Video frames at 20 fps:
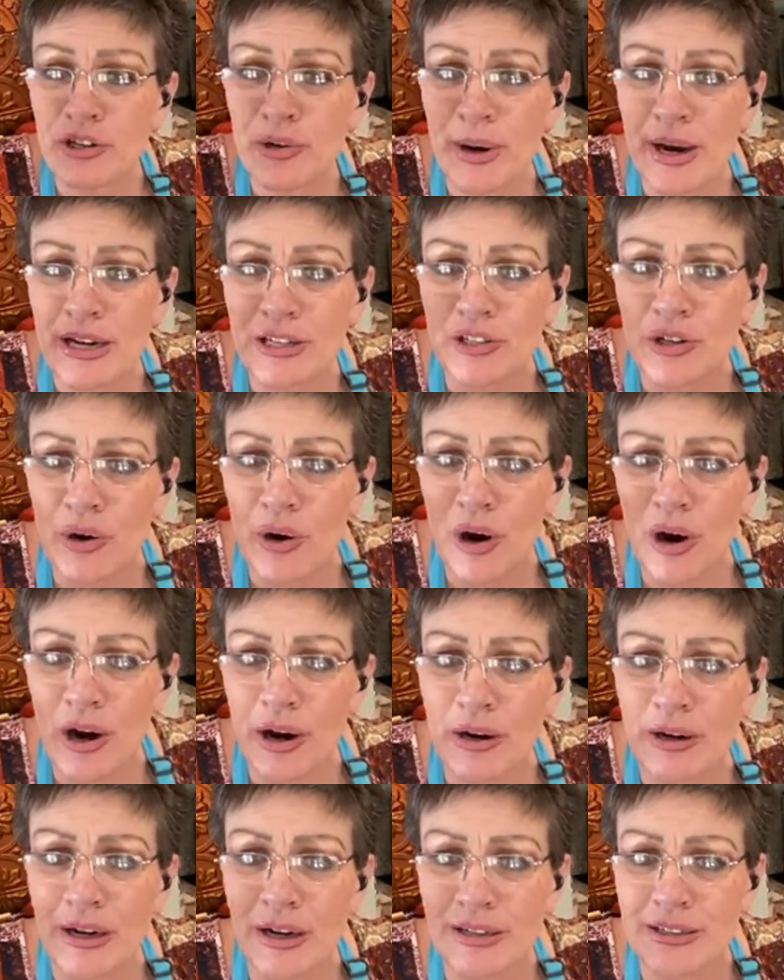
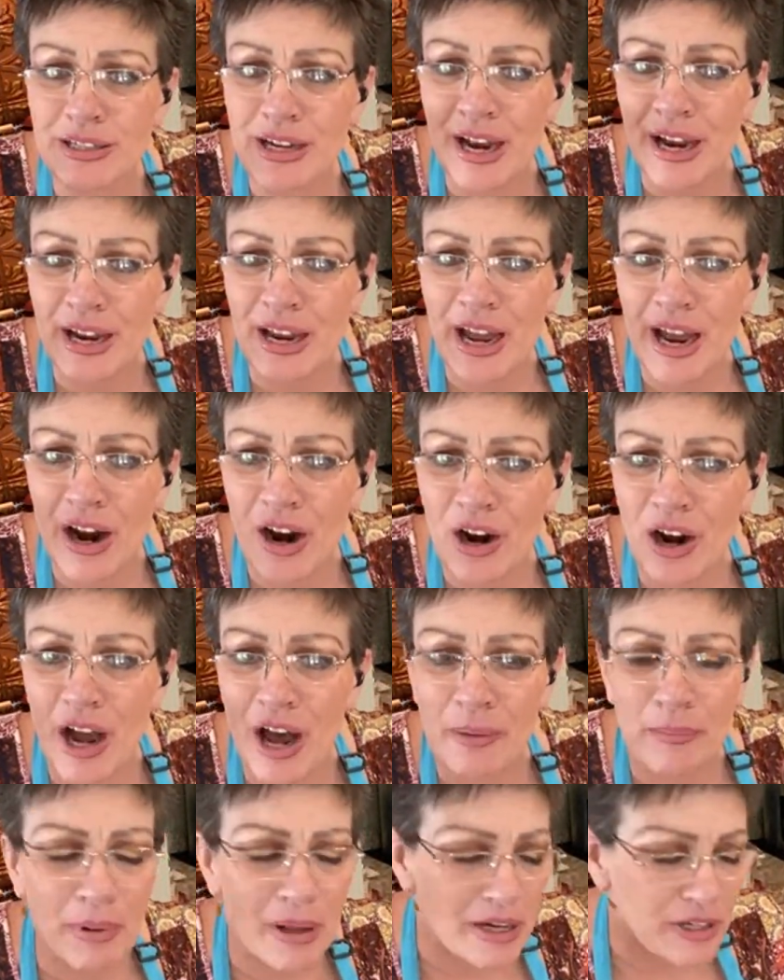Transor. Take care.
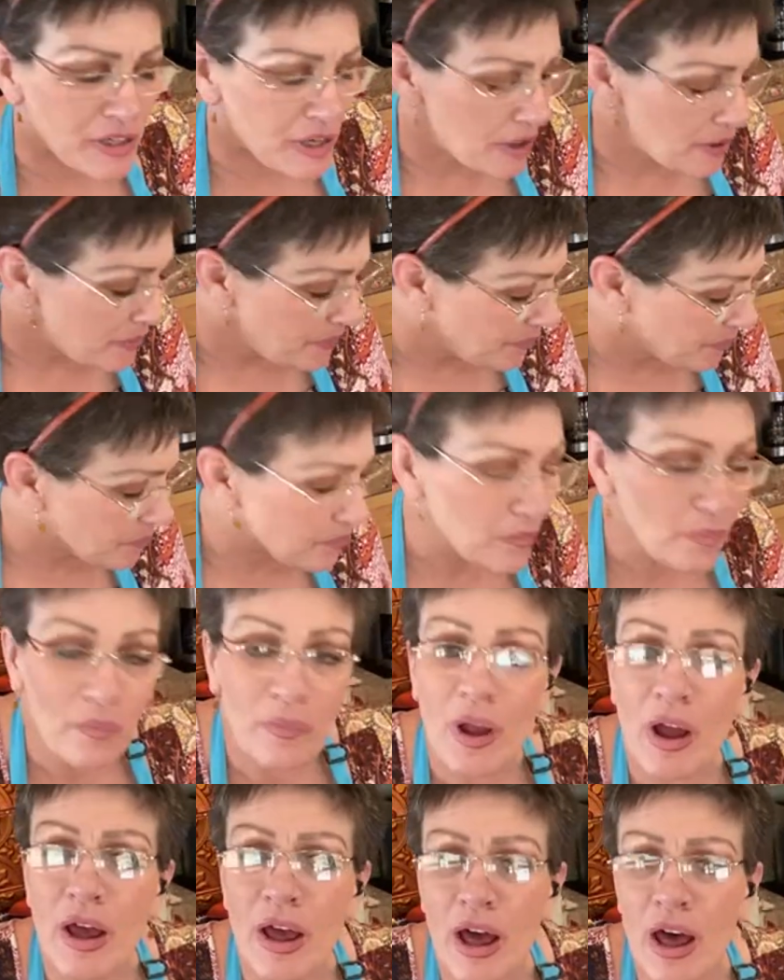God bless you.
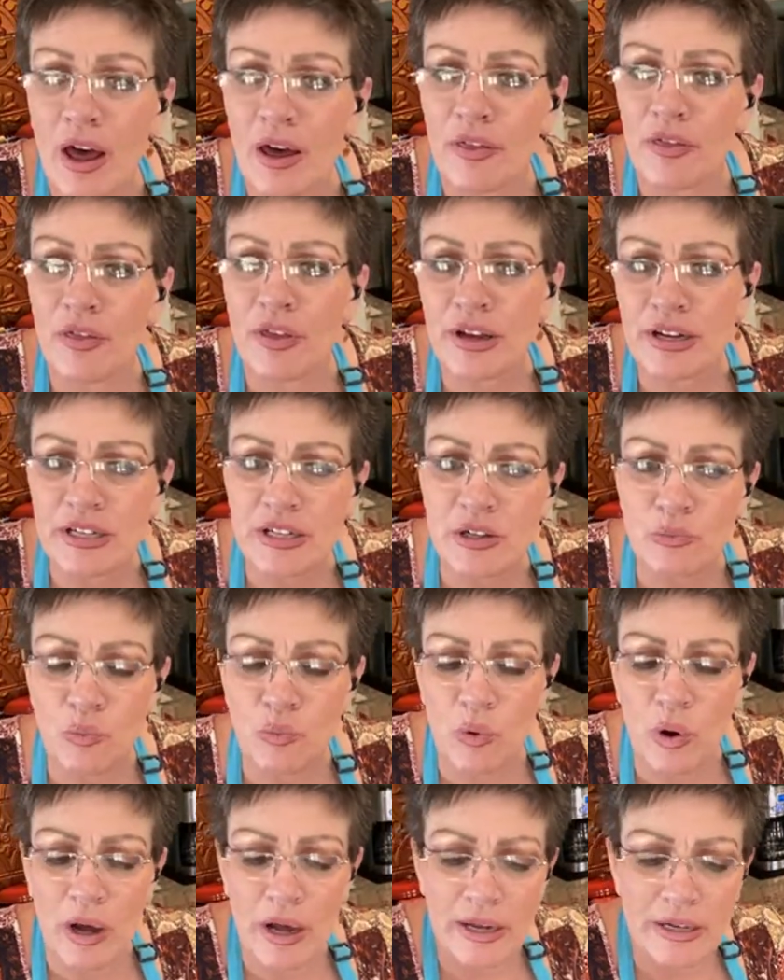This
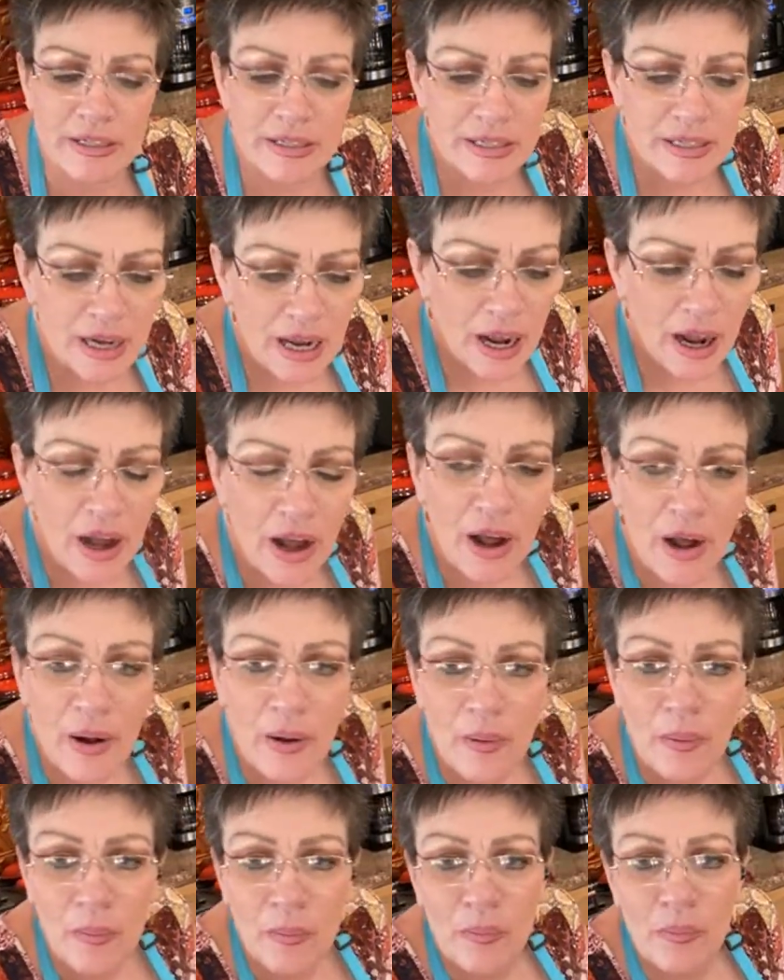was
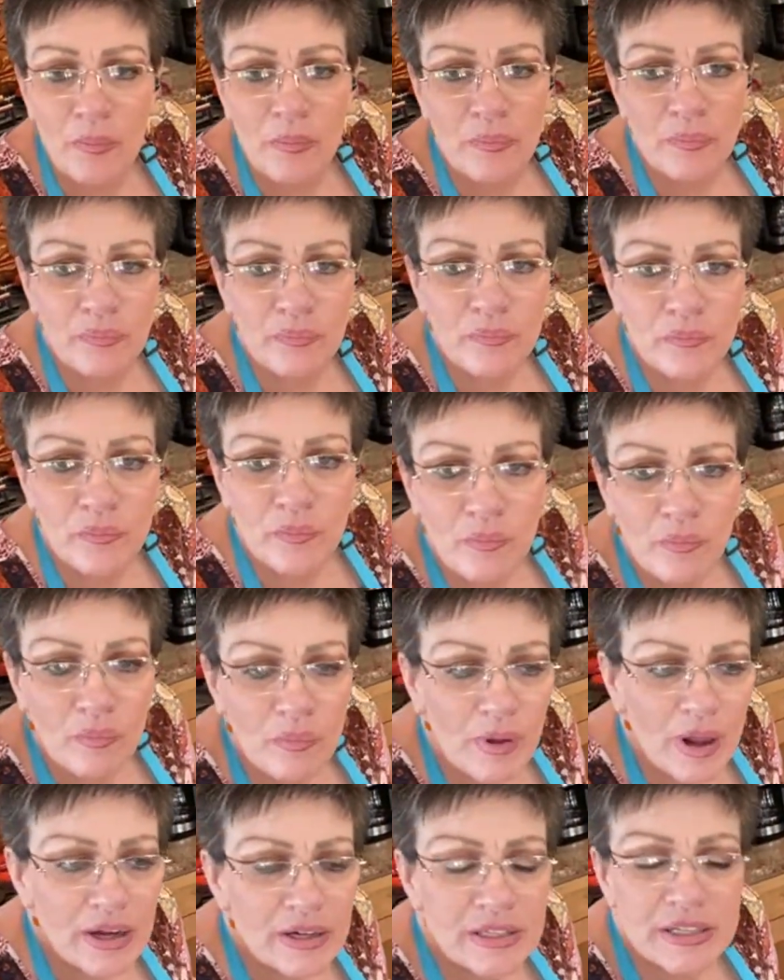
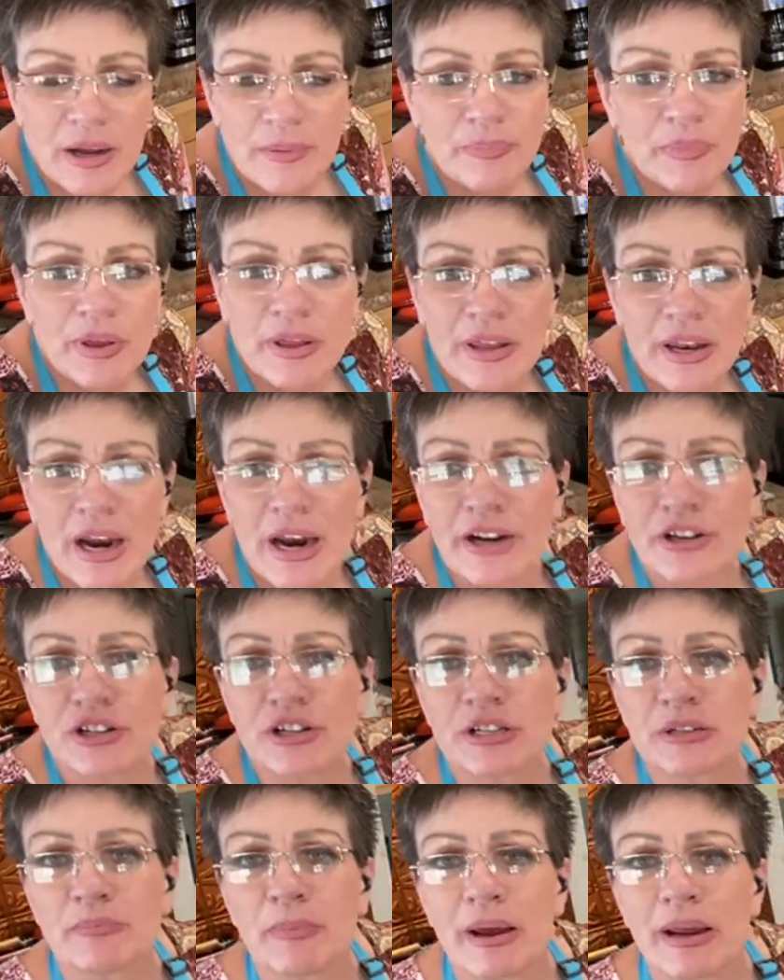something that I
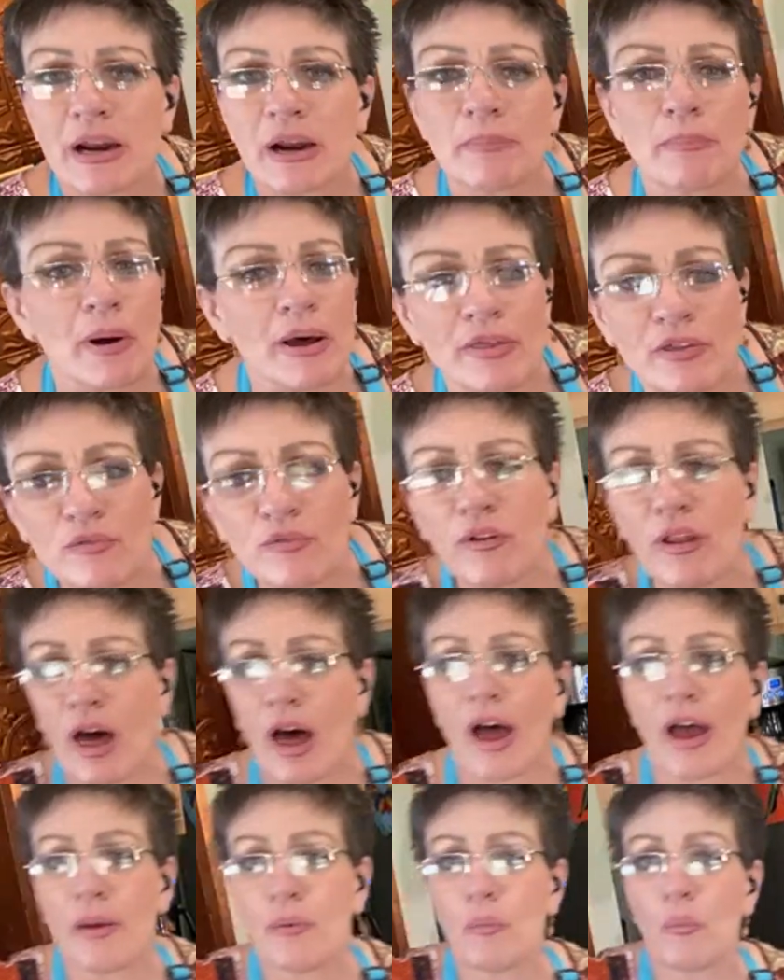just made up on the
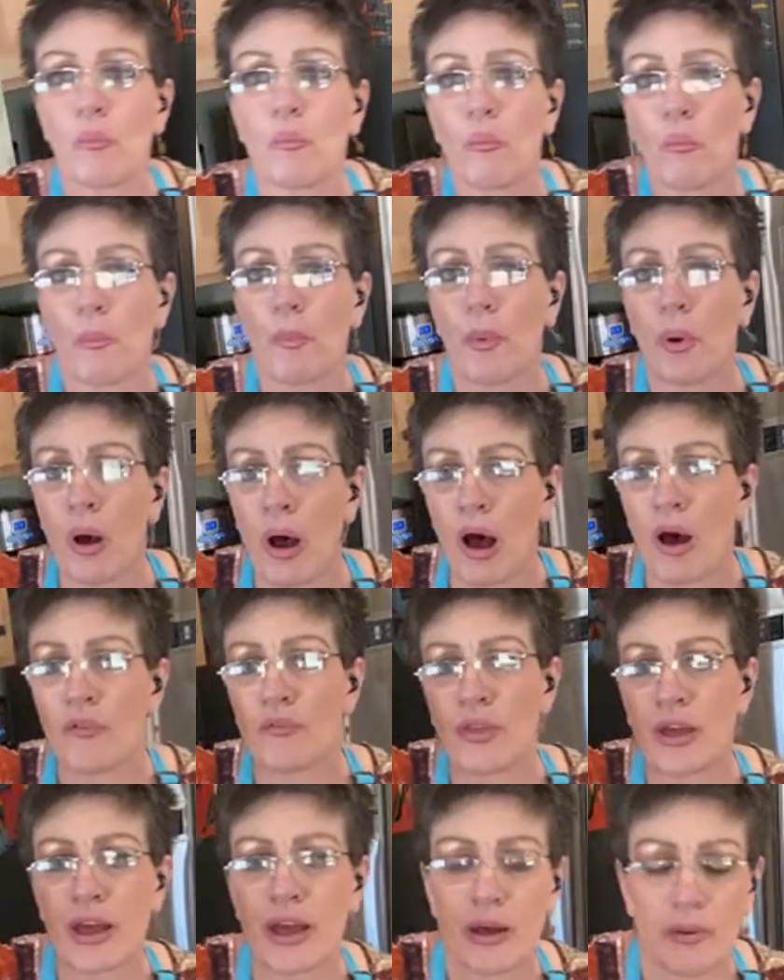fly,
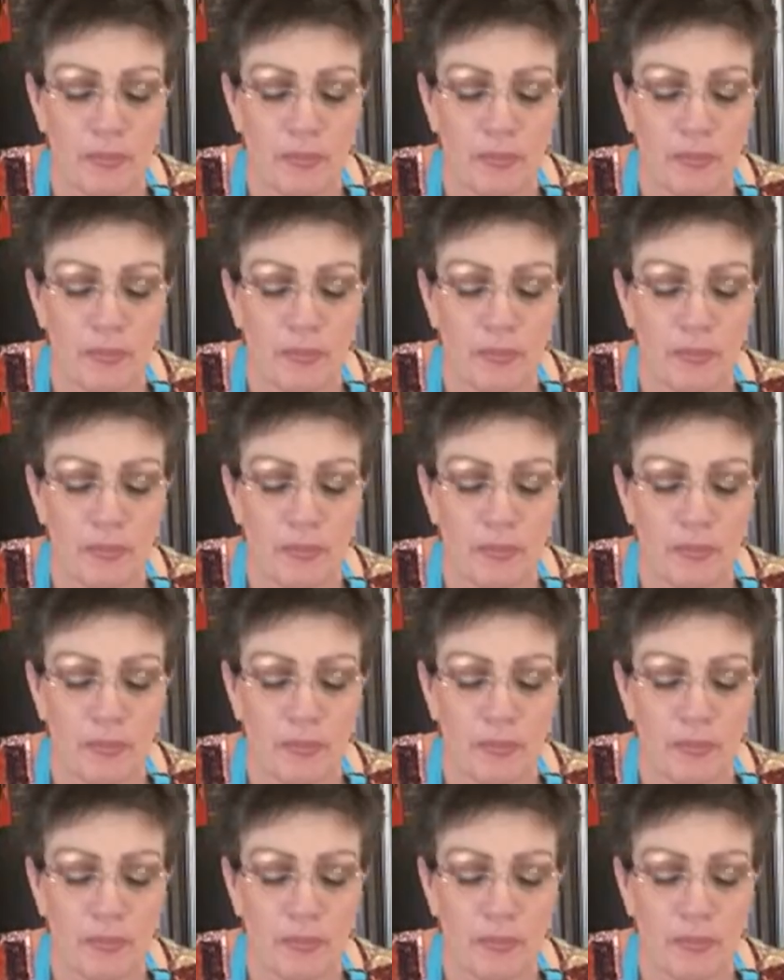off the